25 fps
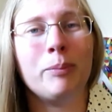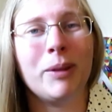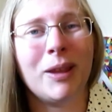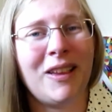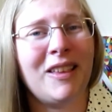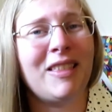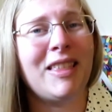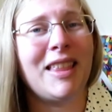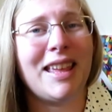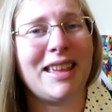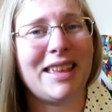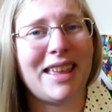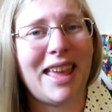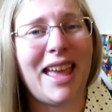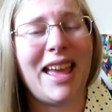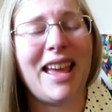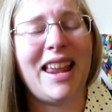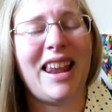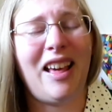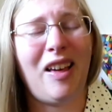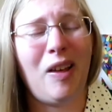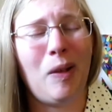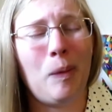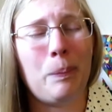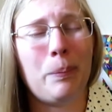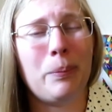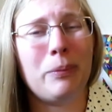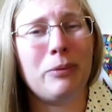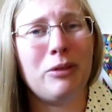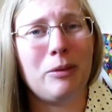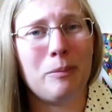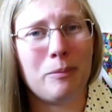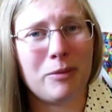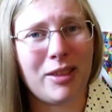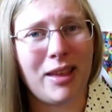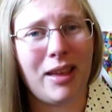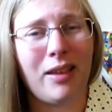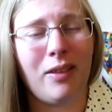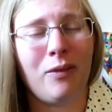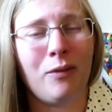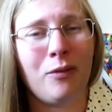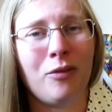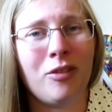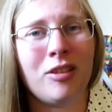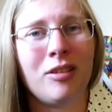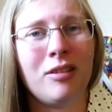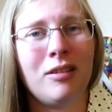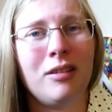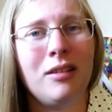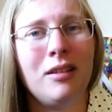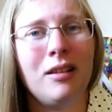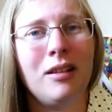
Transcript: because they can't help themselves.